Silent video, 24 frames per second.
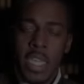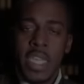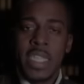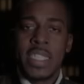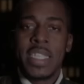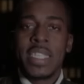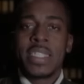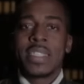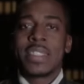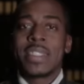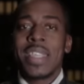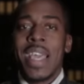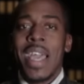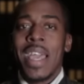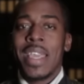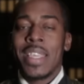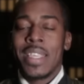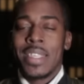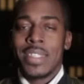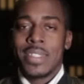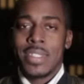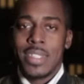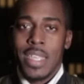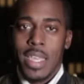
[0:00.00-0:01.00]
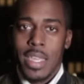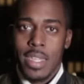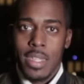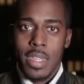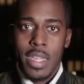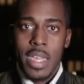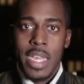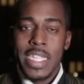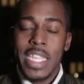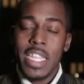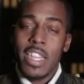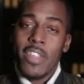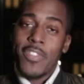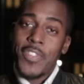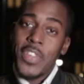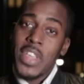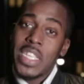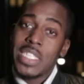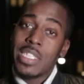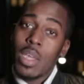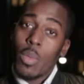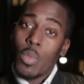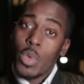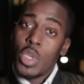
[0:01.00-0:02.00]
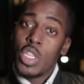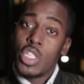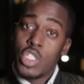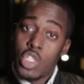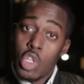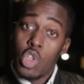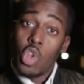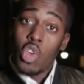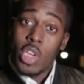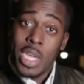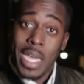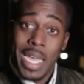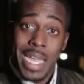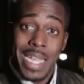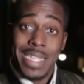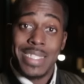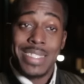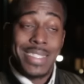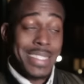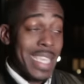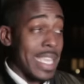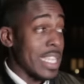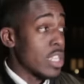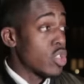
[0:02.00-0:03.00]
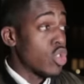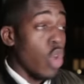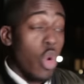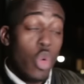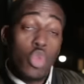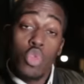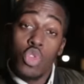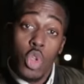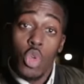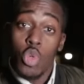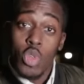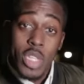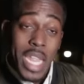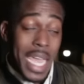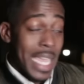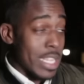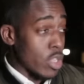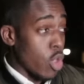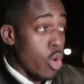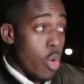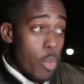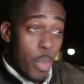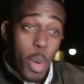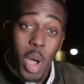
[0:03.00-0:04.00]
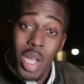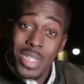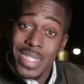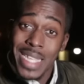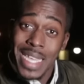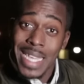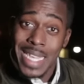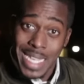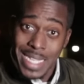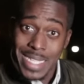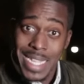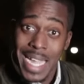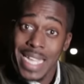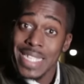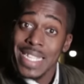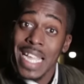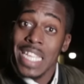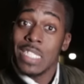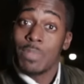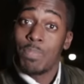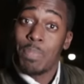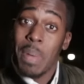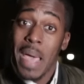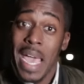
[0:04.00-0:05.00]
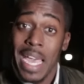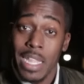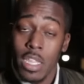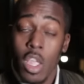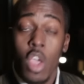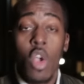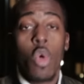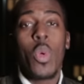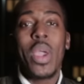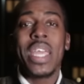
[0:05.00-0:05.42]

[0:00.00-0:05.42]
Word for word: You see, society is saying that the things that we used to look at and say, don't do that, don't partake in that, that's bad,